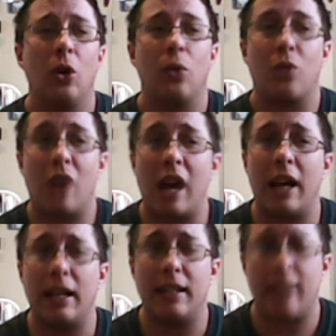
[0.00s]
where
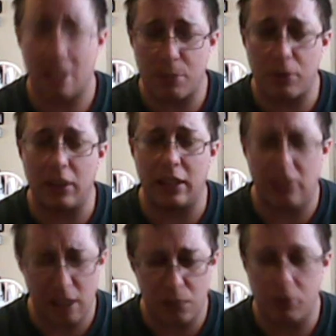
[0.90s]
I
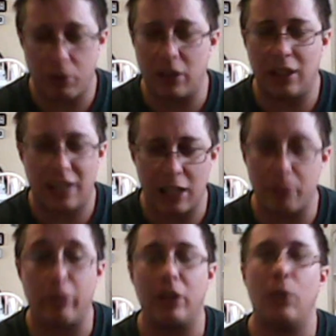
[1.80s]

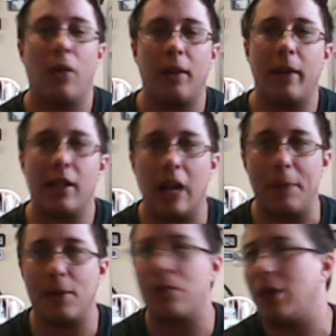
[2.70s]
desperately wanted my top
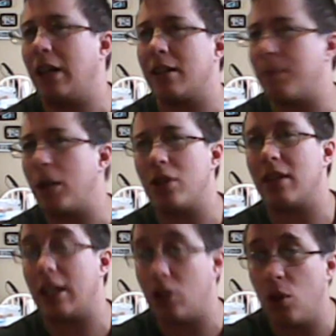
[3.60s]
surgery, and as much as I
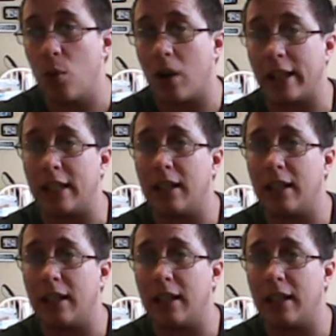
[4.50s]
do want it,